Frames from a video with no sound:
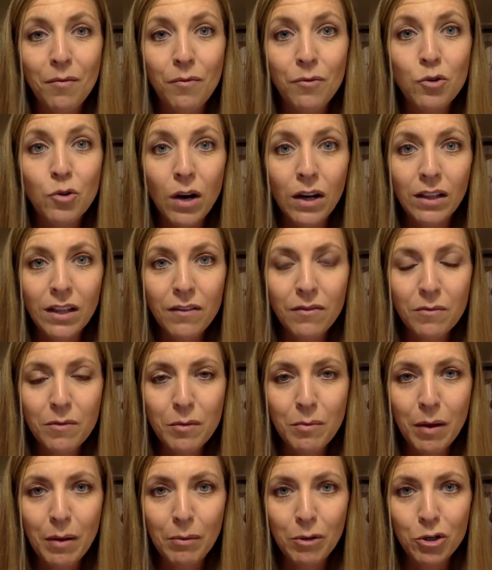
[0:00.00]
directly from
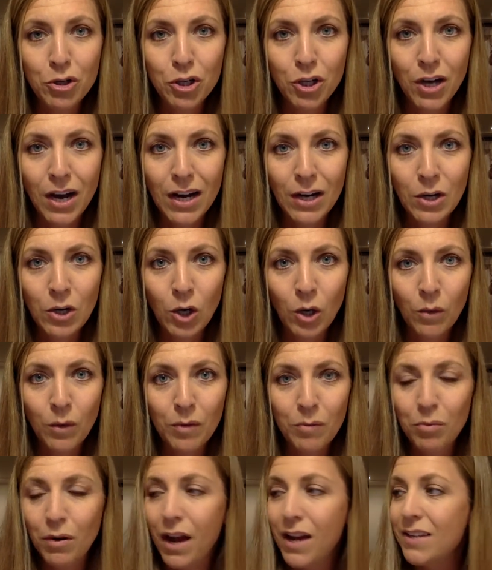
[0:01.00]
the publisher at
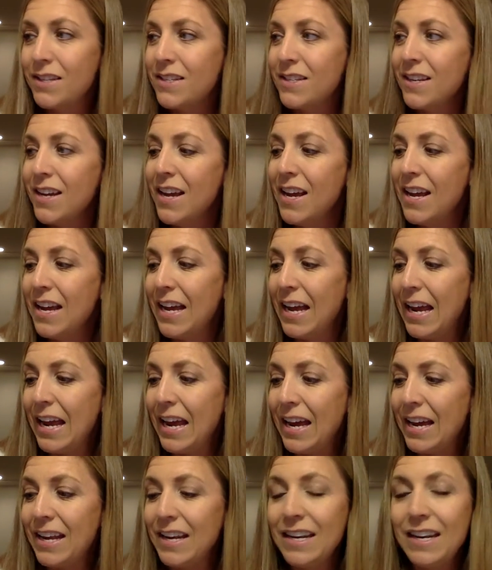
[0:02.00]
Corwin Press.
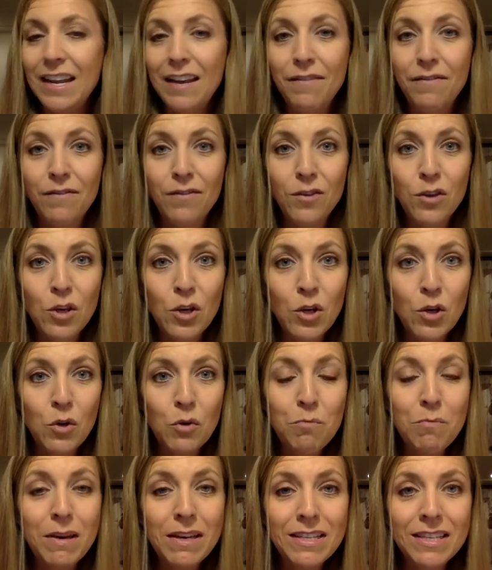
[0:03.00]
And if
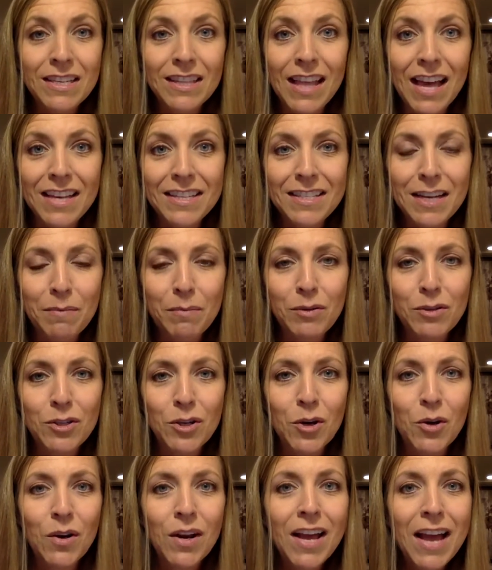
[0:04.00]
you missed last
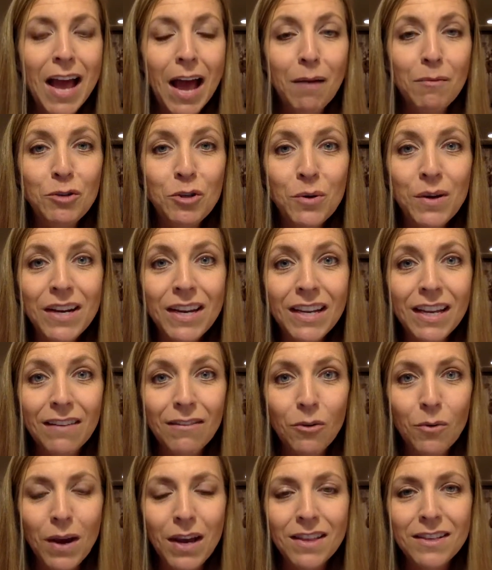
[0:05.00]
episode, I'm doing a
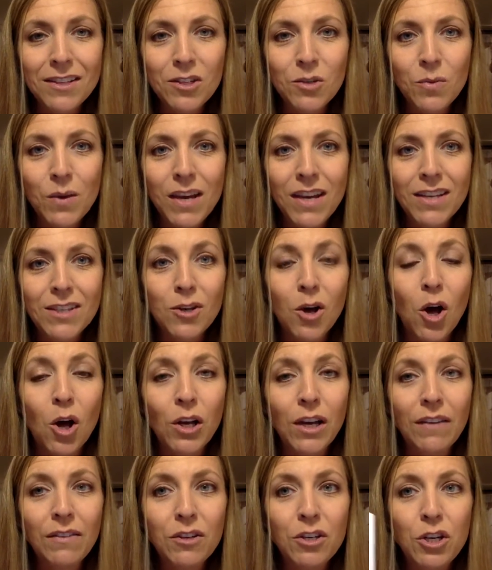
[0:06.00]
giveaway this week. So
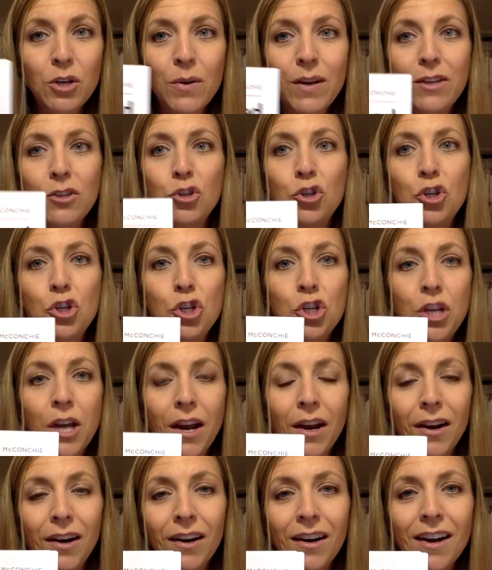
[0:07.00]
all you have to do is
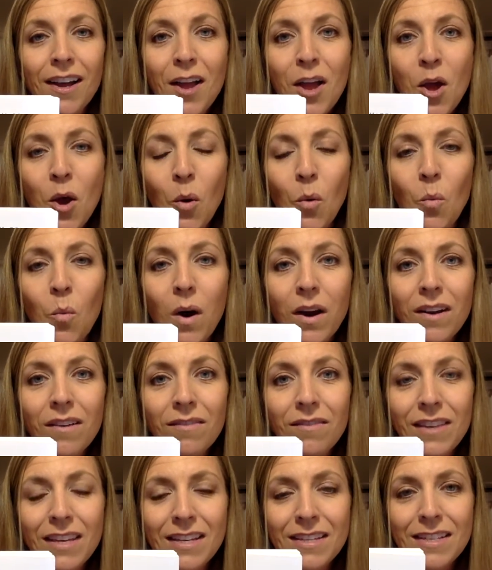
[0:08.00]
share one
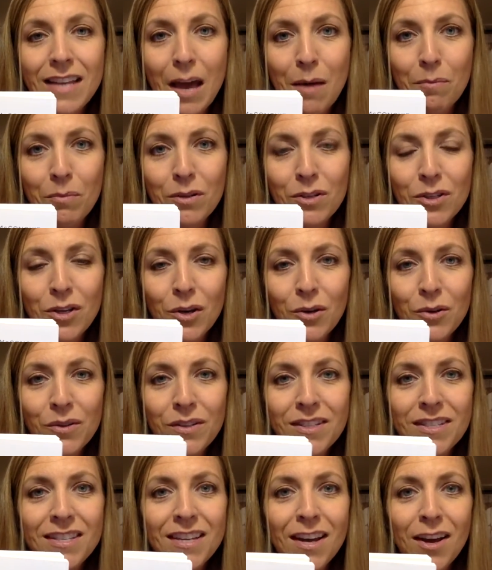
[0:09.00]
of these
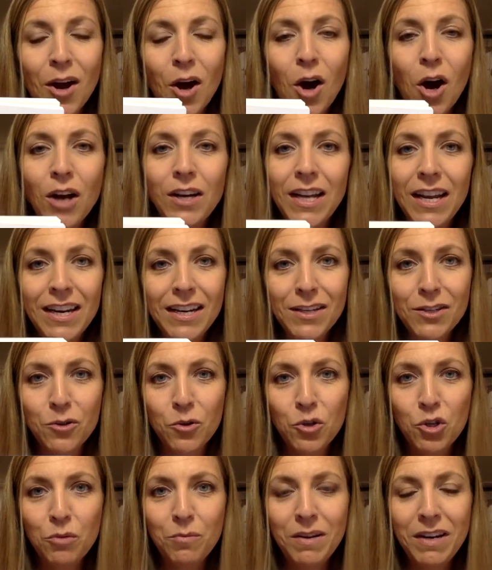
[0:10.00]
episodes on any
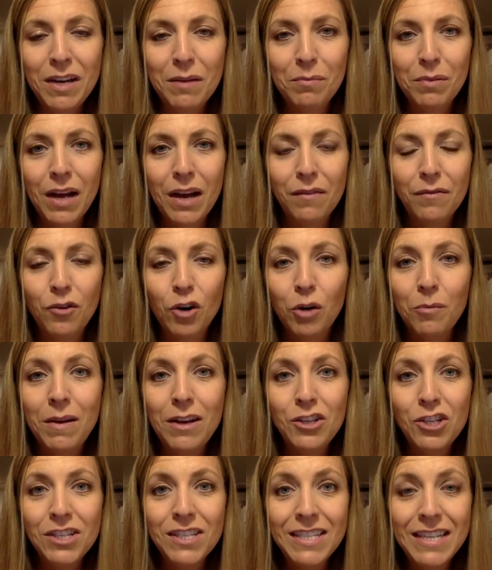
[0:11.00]
social media platform
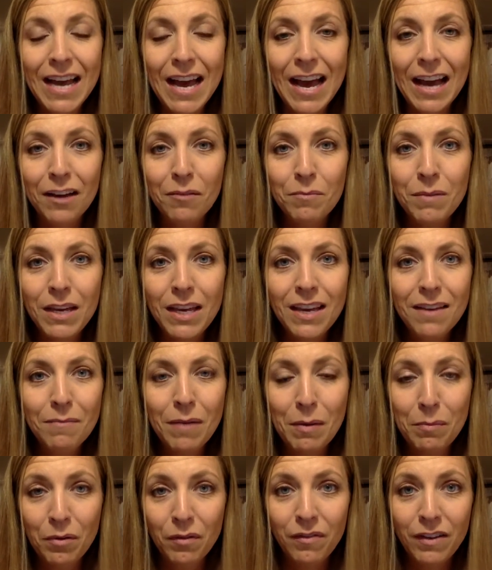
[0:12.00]
and just tag me,
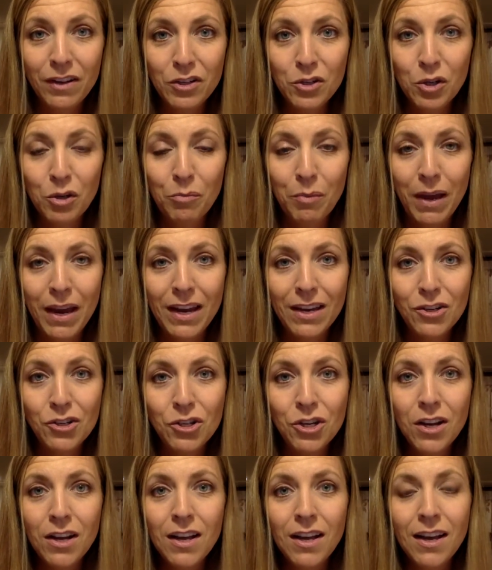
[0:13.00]
my professional
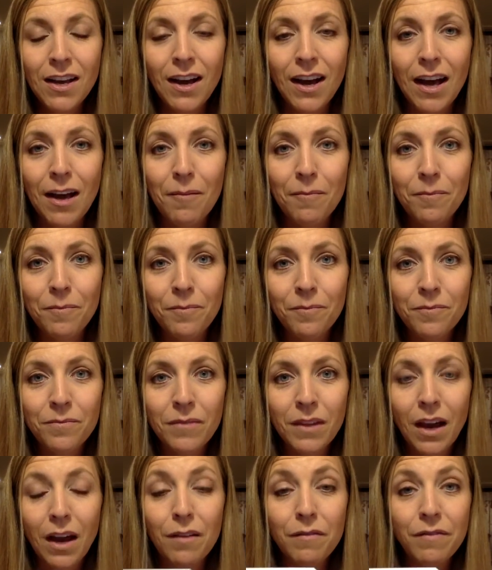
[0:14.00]
page, on
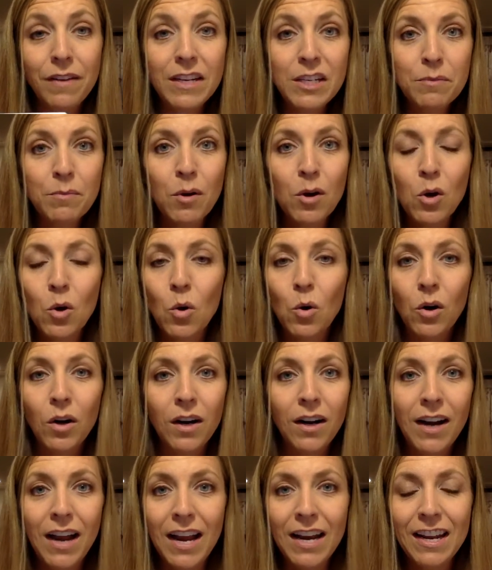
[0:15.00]
Facebook
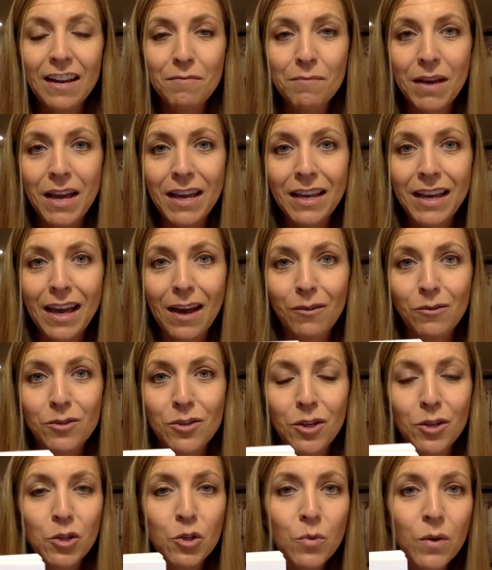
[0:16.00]
or any of my
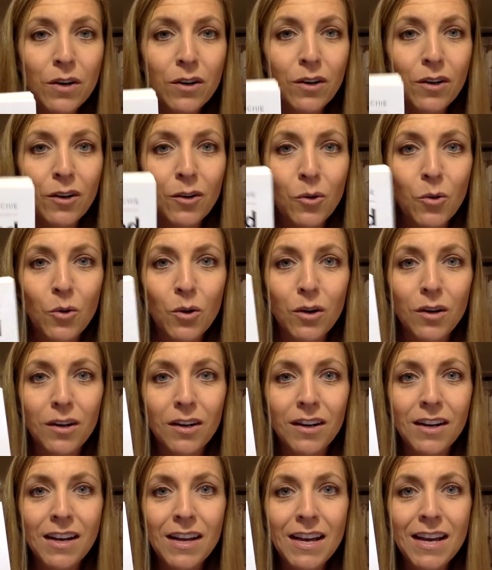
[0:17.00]
accounts on Twitter
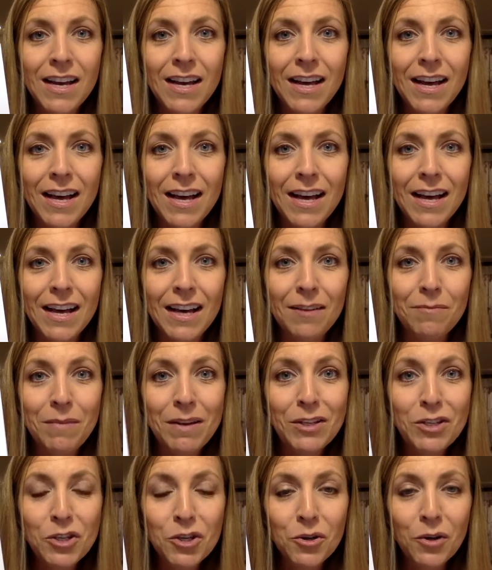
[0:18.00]
or
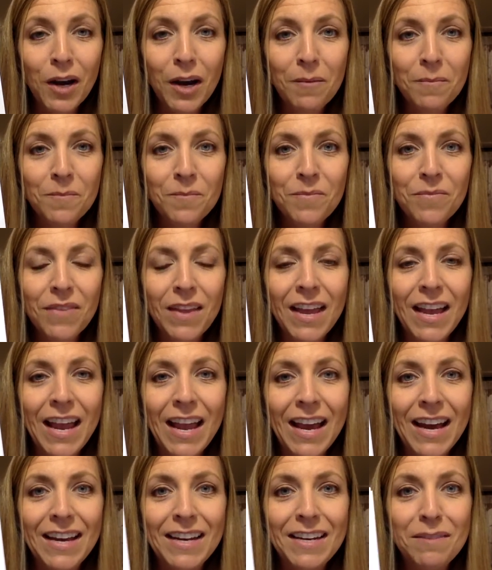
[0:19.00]
Instagram.
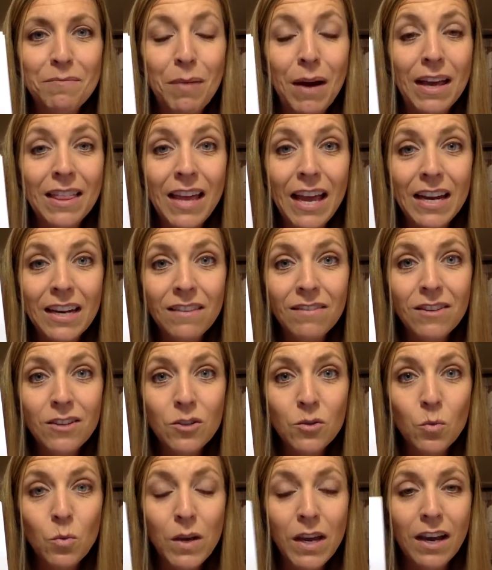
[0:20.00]
And by the end of
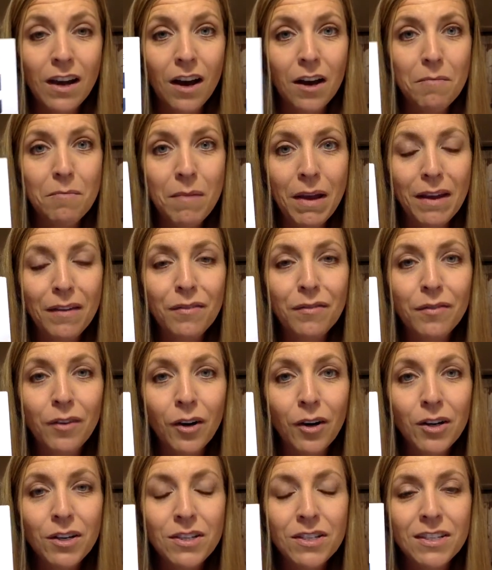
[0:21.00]
this week, on May
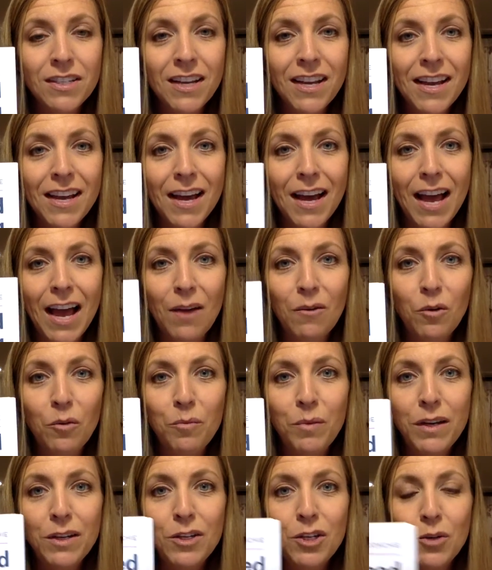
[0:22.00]
1st, I will
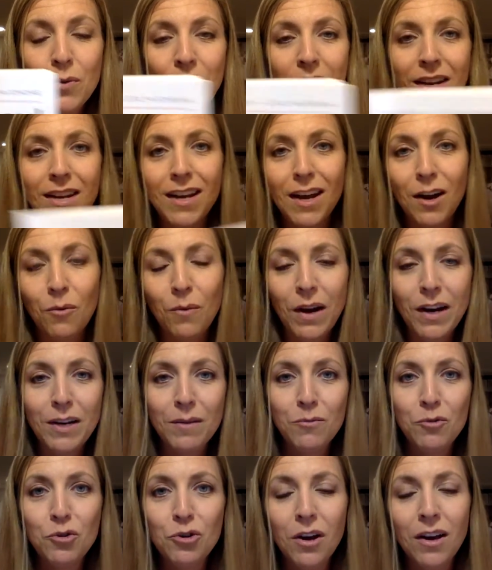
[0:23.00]
be doing a
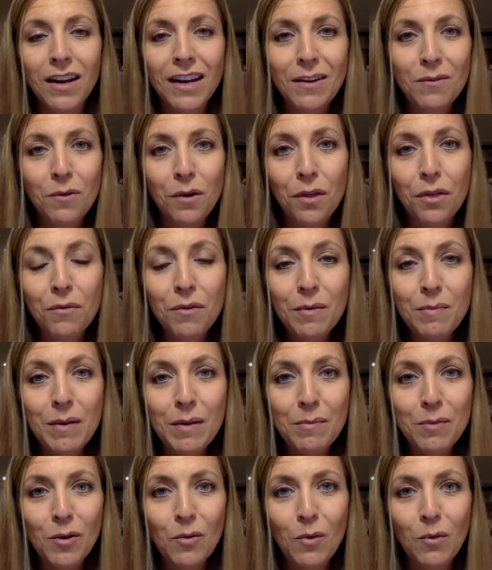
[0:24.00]
random drawing where 3
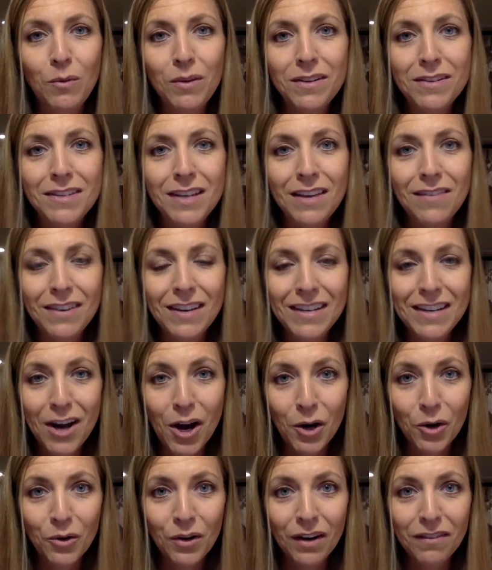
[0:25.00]
people will receive an
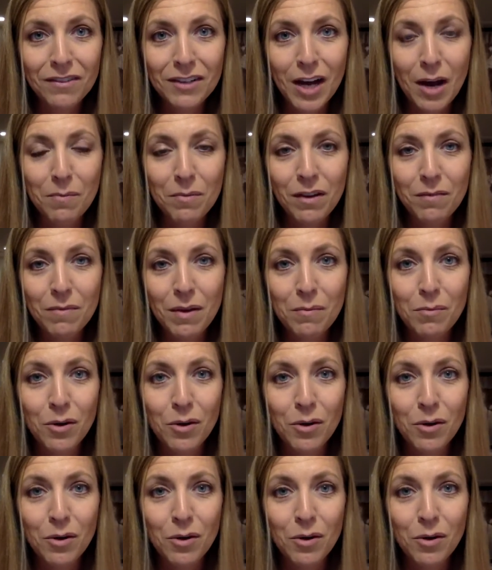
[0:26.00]
autographed copy of my